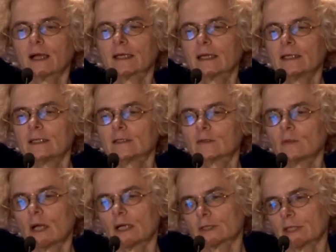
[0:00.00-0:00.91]
kids
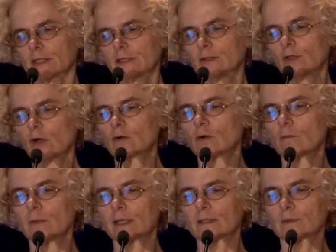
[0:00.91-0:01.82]
to actually
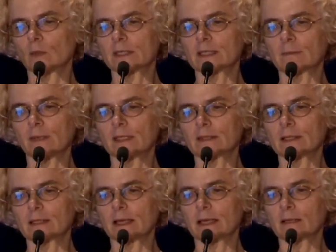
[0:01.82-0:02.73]
document what the
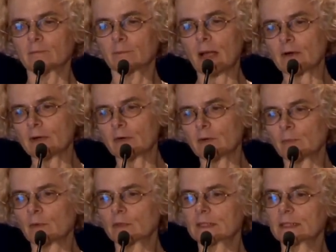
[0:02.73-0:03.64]
mental health parent
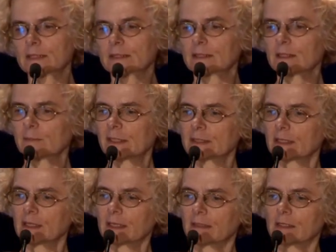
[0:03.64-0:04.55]
report is and the
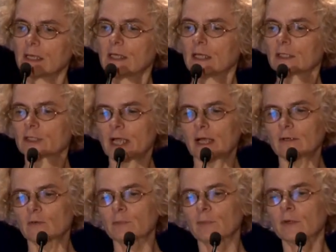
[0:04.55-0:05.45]
mental health
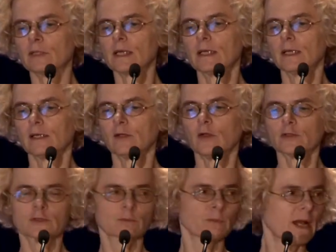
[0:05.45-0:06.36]
child report.
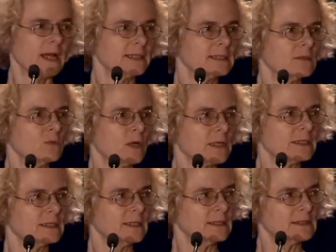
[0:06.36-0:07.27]
Not surprising, we're
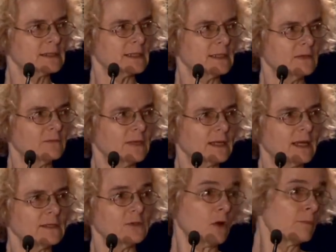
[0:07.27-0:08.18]
seeing
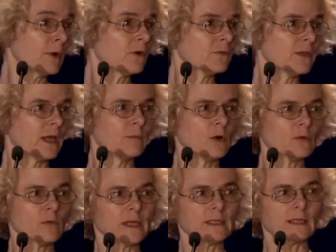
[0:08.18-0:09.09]
significant number of them
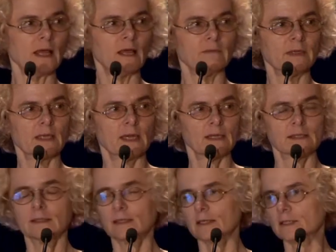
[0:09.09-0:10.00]
already having
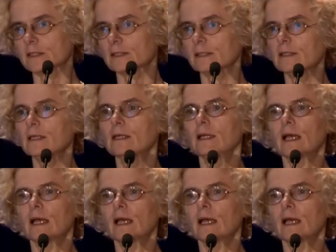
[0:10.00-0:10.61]
ADHD.